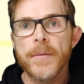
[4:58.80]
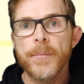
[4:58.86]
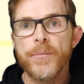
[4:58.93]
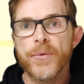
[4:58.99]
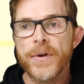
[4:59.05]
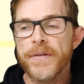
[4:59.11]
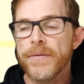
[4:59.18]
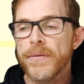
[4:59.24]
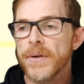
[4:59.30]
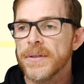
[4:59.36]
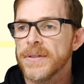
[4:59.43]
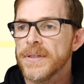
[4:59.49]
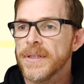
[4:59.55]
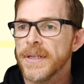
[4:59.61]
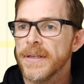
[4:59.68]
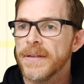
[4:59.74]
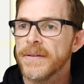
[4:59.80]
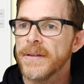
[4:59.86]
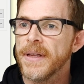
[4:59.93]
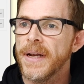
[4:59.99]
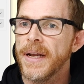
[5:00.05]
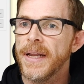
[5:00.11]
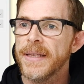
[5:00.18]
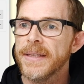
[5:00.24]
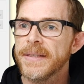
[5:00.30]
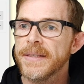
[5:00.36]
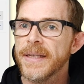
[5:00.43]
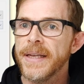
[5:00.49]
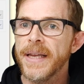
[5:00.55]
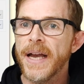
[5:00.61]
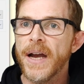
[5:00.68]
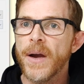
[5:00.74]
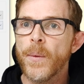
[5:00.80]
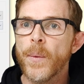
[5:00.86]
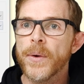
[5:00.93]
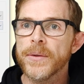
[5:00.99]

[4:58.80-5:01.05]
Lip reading: Preferences, let's say I'm